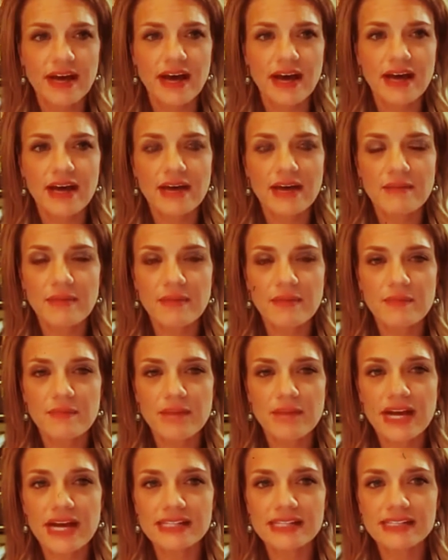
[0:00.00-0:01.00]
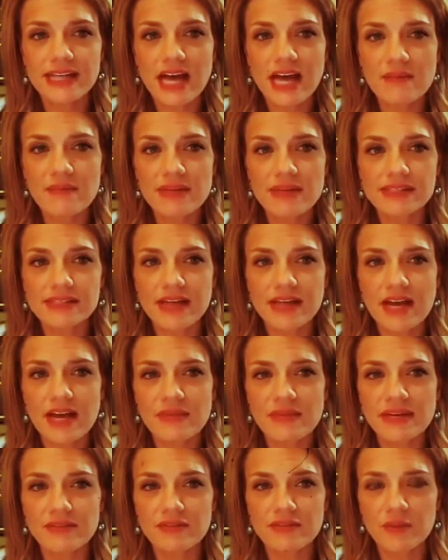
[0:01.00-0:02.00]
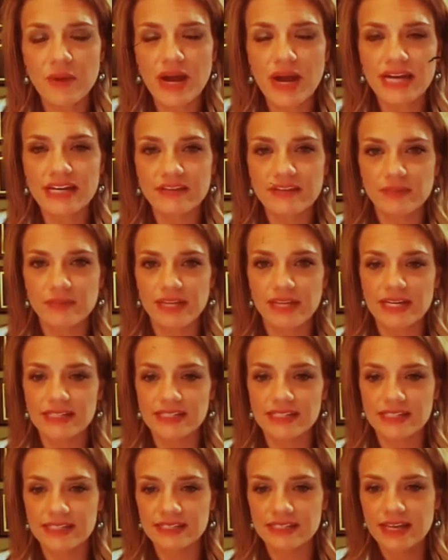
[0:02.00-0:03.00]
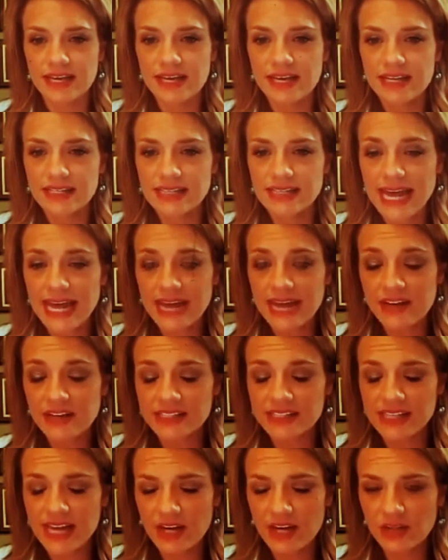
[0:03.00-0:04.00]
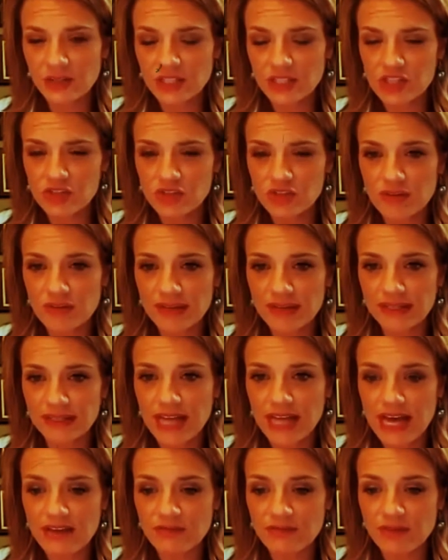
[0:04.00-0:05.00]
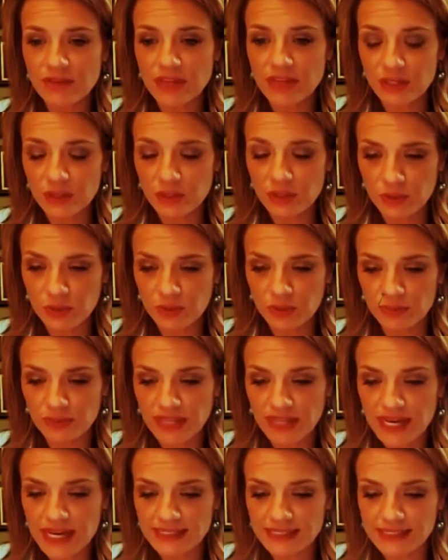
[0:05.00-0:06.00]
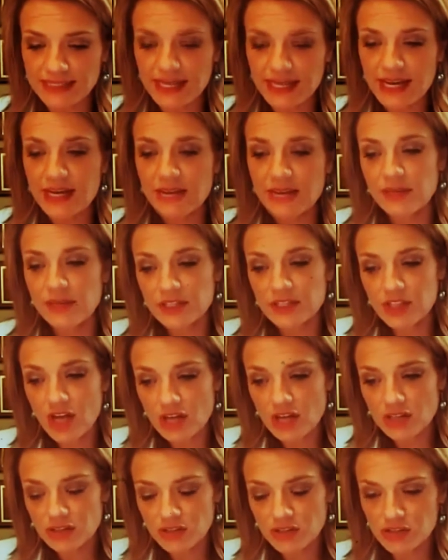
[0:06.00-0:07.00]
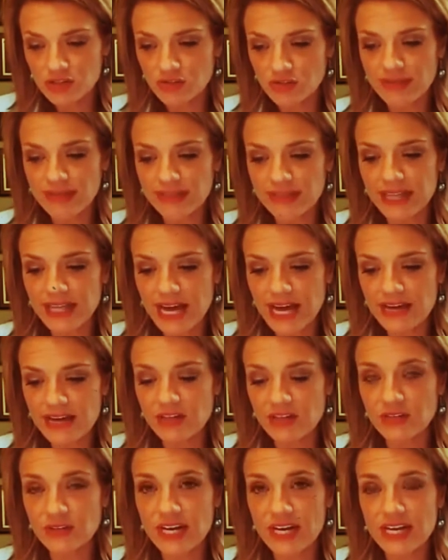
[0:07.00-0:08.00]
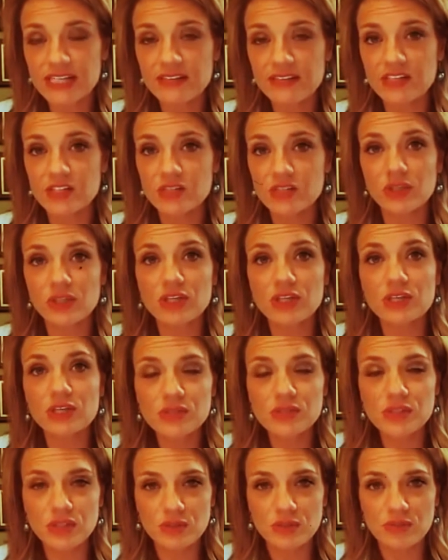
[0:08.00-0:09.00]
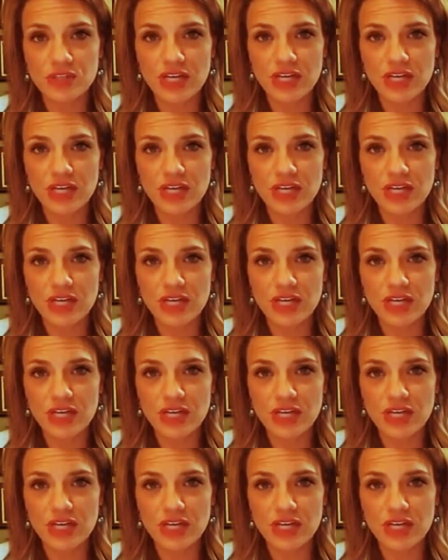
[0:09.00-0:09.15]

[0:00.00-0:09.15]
Um, because comments come in a variety of places, this Hangout is not only streaming live within Google+, but it's also streaming live on your individual YouTube